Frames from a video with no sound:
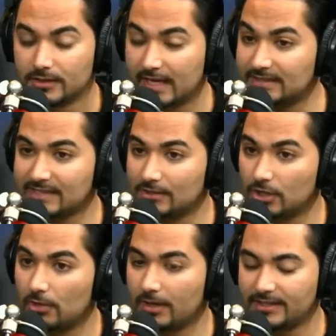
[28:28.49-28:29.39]
Kids had
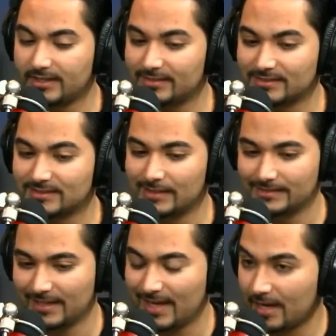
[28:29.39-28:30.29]
no idea the
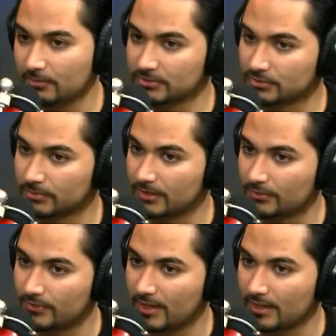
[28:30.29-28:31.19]
Titanic was a real
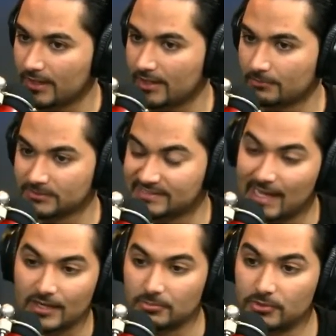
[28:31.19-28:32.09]
thing and was
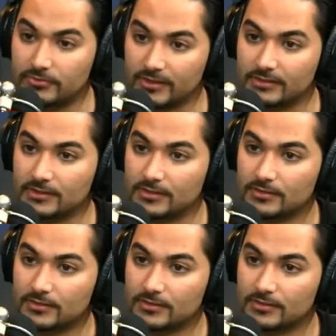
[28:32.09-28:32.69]
not a movie.